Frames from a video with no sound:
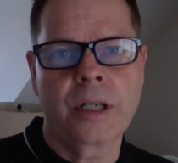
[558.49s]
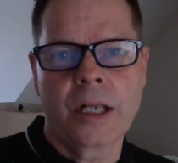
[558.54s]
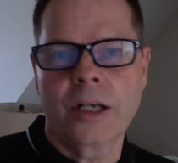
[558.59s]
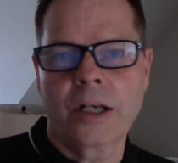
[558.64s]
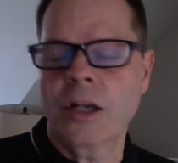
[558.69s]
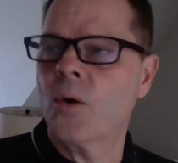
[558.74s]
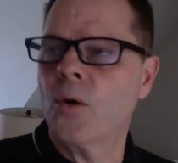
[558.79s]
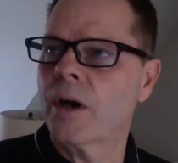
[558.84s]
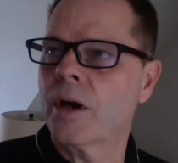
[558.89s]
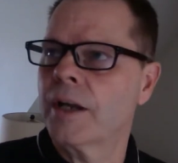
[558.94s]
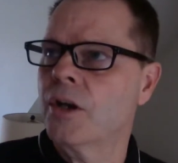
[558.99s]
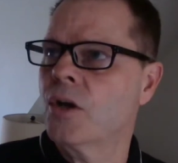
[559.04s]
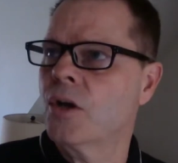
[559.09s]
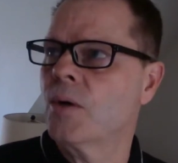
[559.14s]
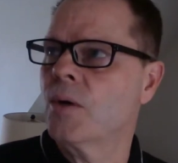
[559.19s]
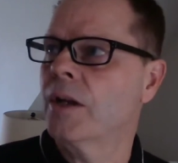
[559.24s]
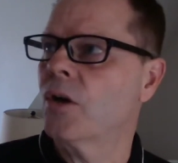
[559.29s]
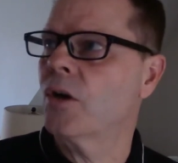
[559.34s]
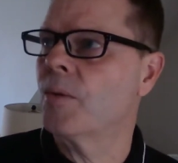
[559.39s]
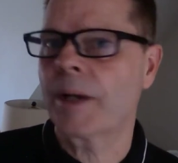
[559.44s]
Now, I knew a
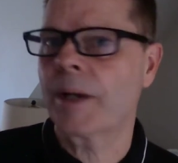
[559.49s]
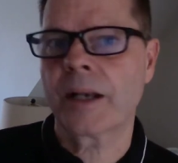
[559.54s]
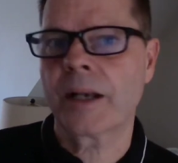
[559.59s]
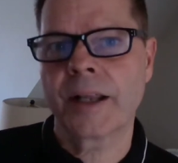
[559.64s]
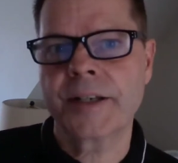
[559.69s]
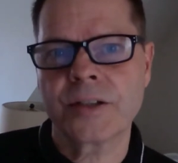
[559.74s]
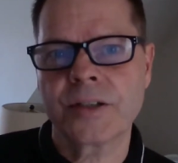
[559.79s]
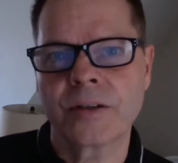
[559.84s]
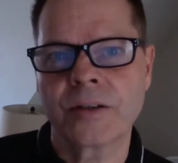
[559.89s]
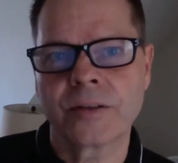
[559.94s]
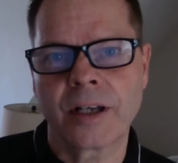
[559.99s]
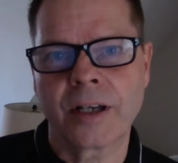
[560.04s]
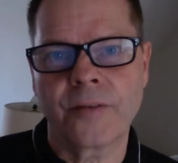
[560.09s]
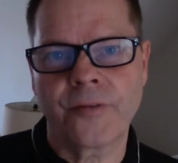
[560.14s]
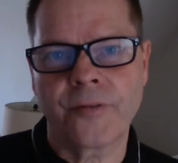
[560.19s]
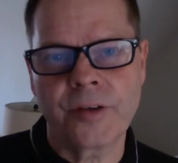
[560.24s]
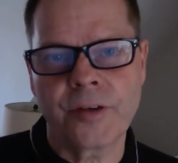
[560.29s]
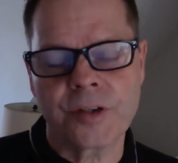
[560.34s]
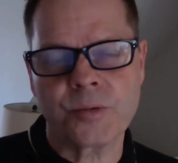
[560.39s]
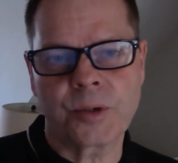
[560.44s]
little bit later on that
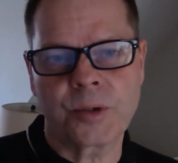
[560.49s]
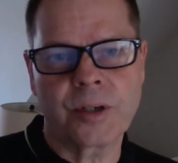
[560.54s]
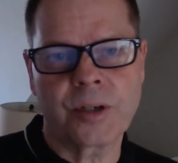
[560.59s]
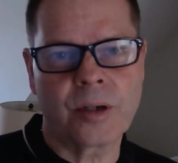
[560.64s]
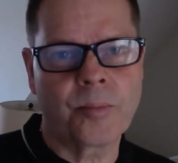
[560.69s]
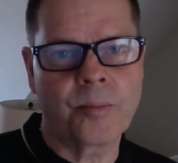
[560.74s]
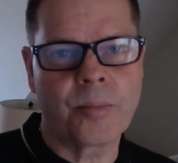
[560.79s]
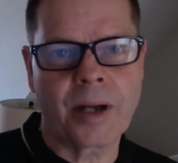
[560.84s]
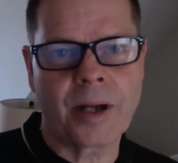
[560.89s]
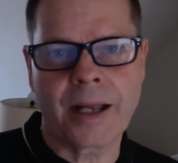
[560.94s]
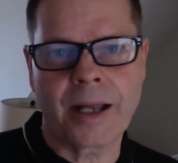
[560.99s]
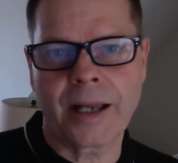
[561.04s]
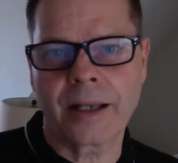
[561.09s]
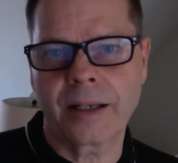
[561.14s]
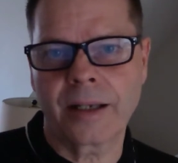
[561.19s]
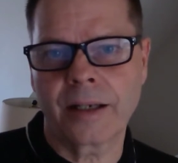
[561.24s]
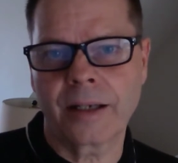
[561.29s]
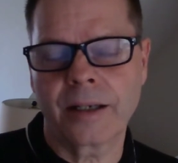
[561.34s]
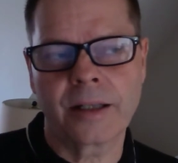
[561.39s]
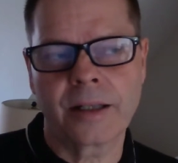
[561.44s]
thirst would come back,
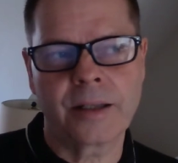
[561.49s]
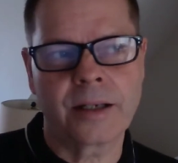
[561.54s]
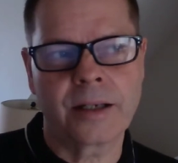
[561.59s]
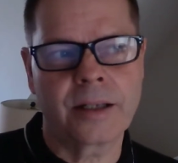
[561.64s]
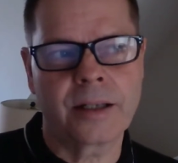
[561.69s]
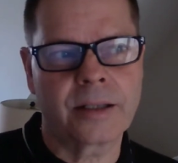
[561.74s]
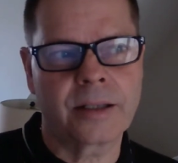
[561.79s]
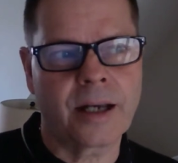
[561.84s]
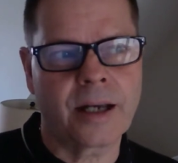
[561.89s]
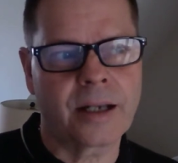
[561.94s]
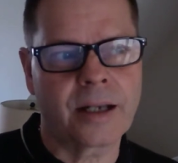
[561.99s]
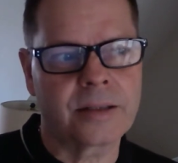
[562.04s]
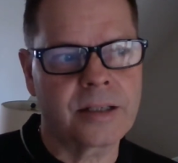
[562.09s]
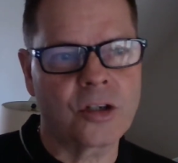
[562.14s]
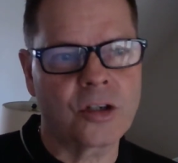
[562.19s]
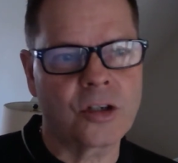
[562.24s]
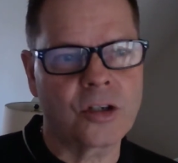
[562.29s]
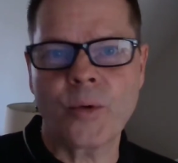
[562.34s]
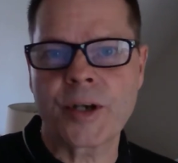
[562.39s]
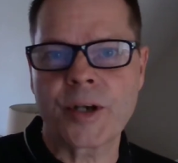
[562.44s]
that
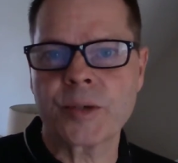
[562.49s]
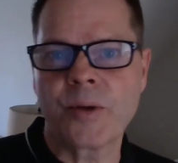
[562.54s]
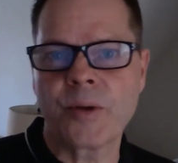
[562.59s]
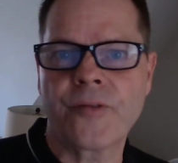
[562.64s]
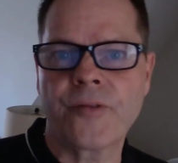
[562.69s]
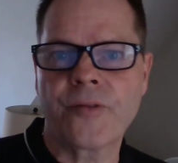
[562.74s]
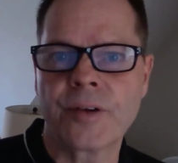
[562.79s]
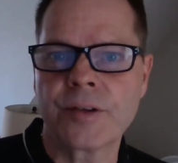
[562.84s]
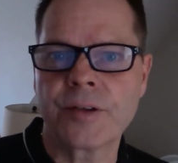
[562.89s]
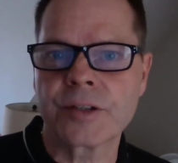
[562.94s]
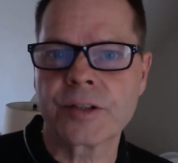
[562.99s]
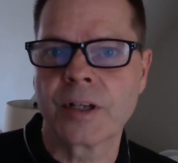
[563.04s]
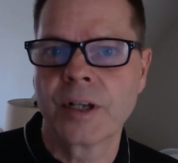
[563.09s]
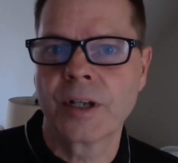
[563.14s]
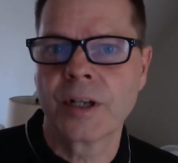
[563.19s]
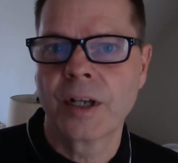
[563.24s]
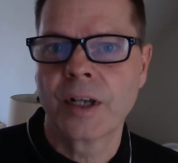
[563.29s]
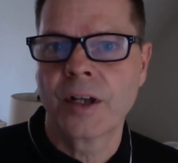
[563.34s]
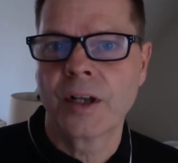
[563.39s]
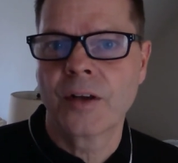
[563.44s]
didn't quench my thirst
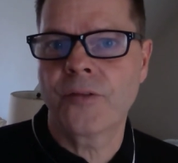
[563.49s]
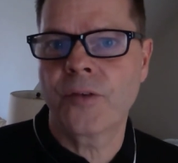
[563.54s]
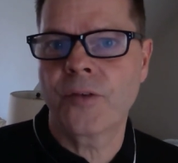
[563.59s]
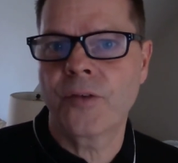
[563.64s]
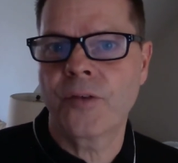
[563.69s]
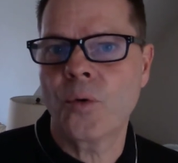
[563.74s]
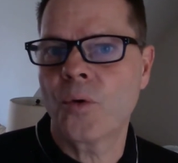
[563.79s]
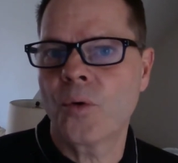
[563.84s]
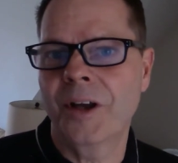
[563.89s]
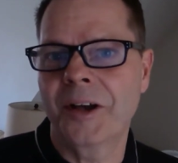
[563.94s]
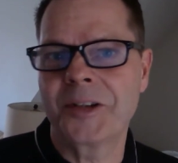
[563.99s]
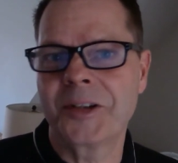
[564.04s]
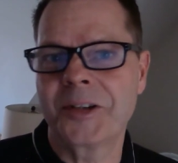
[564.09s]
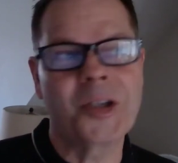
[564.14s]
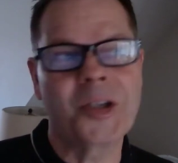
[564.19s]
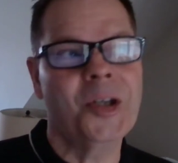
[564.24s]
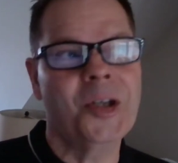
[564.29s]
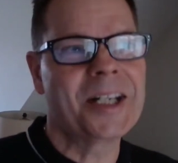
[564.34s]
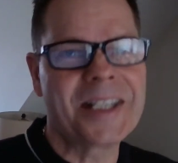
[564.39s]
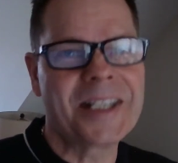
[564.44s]
for
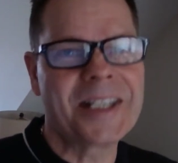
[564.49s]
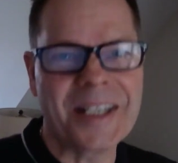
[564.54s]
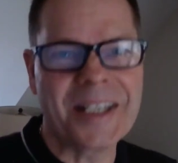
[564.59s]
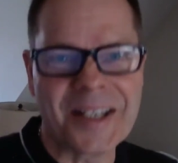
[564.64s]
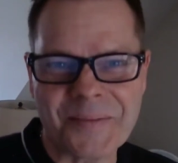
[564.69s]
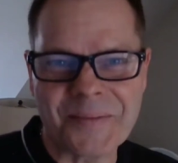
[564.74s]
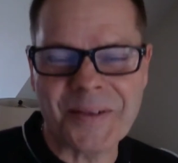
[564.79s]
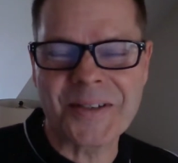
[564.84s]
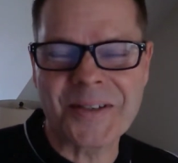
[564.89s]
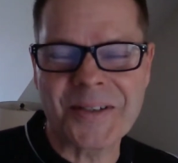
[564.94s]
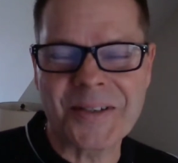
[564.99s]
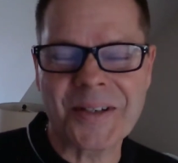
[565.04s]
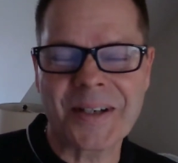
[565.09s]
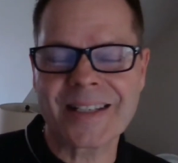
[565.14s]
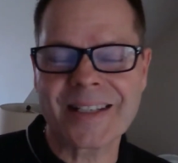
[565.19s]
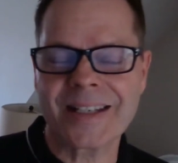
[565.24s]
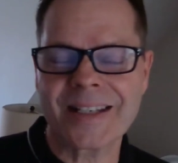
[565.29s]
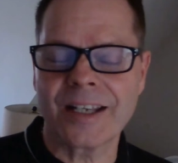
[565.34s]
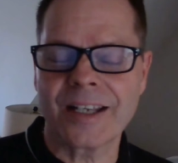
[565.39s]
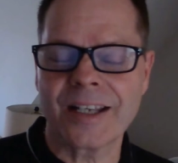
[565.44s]
eternity, I suppose you could
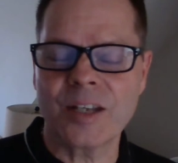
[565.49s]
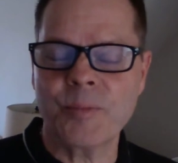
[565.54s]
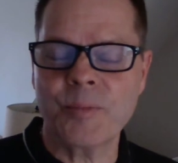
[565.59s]
say.